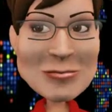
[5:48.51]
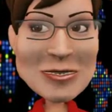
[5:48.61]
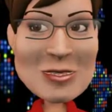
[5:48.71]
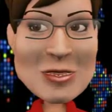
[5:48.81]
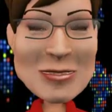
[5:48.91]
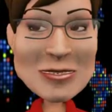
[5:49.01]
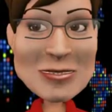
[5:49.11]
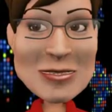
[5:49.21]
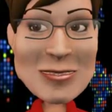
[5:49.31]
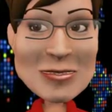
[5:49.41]
So the
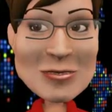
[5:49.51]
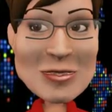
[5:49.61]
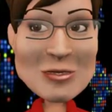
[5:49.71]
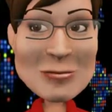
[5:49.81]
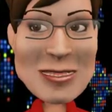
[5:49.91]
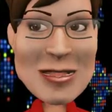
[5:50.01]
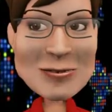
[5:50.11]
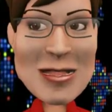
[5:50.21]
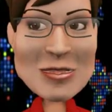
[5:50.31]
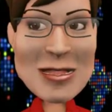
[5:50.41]
assistant was in the room the
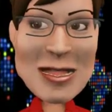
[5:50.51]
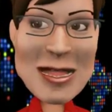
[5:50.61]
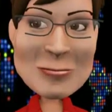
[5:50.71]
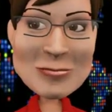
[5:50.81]
entire time?